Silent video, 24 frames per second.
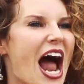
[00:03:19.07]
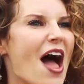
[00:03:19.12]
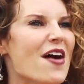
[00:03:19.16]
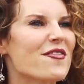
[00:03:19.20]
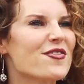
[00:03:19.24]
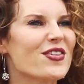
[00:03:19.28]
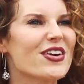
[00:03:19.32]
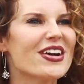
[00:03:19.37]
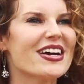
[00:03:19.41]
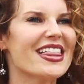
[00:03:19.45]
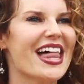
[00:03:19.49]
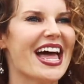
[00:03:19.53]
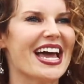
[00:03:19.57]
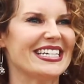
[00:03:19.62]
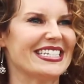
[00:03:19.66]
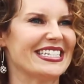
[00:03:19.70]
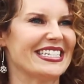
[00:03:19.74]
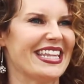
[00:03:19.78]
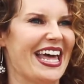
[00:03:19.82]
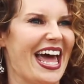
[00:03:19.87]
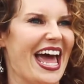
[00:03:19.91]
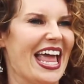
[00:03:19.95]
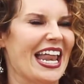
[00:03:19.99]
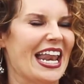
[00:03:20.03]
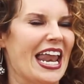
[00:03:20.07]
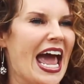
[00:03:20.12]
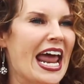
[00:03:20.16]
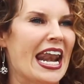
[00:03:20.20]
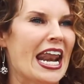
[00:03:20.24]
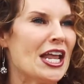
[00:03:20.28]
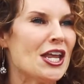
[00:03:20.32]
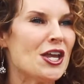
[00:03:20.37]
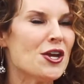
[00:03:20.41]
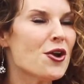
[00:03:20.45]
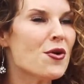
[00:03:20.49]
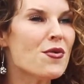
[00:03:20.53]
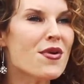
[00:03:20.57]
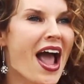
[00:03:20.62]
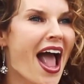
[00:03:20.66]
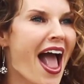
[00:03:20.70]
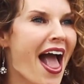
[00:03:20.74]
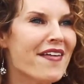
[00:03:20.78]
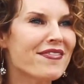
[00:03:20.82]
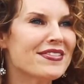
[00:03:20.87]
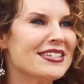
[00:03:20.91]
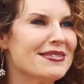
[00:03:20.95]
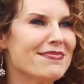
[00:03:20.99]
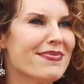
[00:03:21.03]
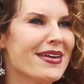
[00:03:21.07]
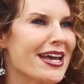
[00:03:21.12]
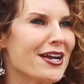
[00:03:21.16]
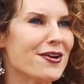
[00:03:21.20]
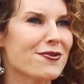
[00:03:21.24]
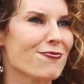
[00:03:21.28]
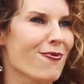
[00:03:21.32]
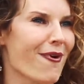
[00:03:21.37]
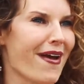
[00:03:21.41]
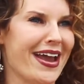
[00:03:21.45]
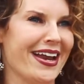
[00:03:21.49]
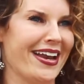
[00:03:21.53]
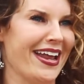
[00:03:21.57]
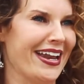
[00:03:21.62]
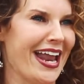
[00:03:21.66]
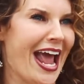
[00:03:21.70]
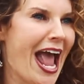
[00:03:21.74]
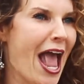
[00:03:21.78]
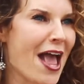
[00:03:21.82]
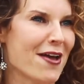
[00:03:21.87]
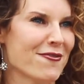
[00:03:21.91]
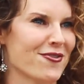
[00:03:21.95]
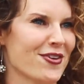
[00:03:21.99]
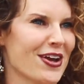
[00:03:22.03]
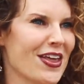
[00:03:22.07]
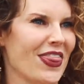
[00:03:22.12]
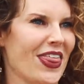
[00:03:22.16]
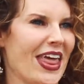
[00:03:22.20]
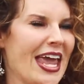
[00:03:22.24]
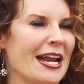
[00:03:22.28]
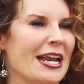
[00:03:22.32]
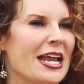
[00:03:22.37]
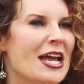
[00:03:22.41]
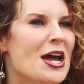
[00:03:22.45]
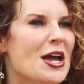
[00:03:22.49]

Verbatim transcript: I've realized that, and, and you don't have to be great at everything.